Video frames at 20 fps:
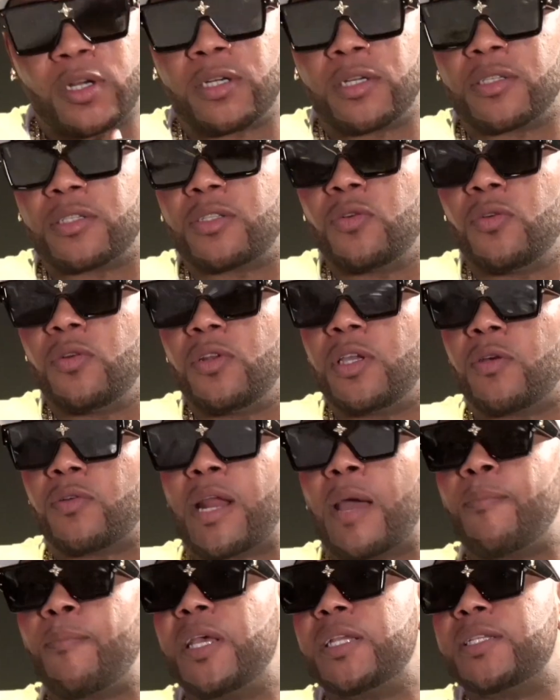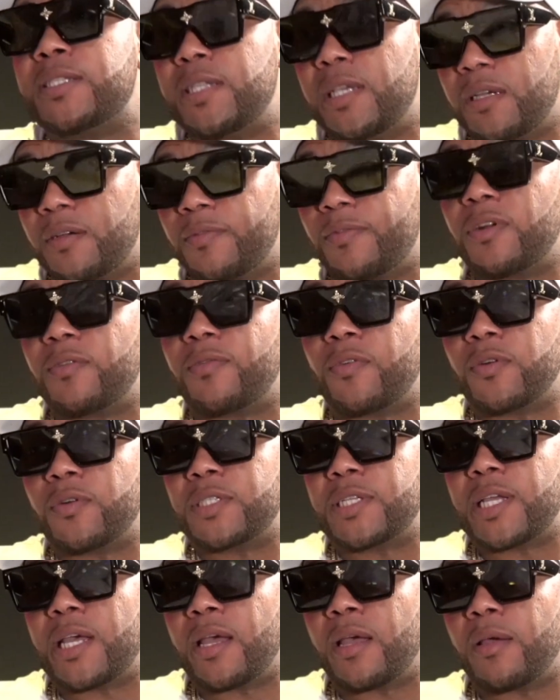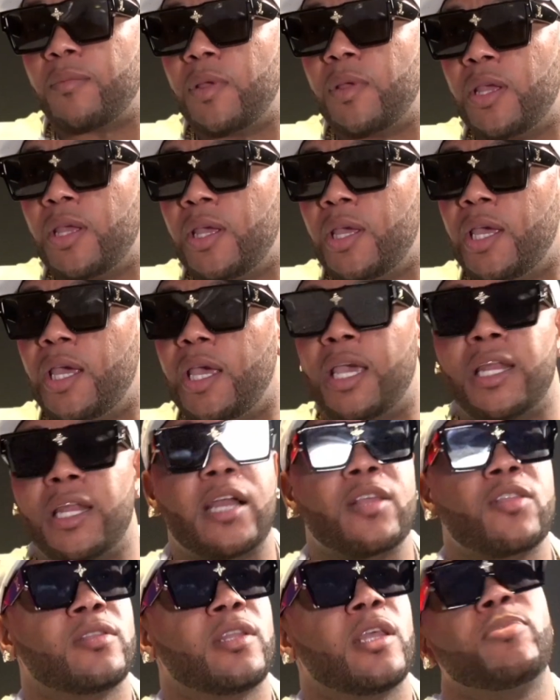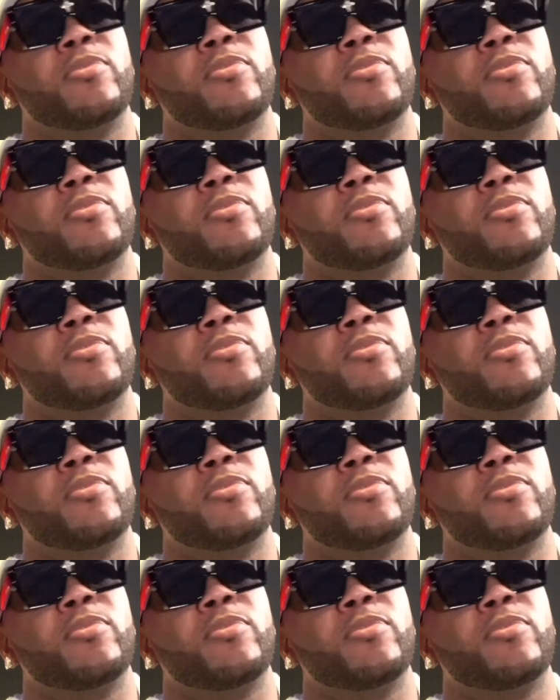studio and I met Sia for the first time. And they played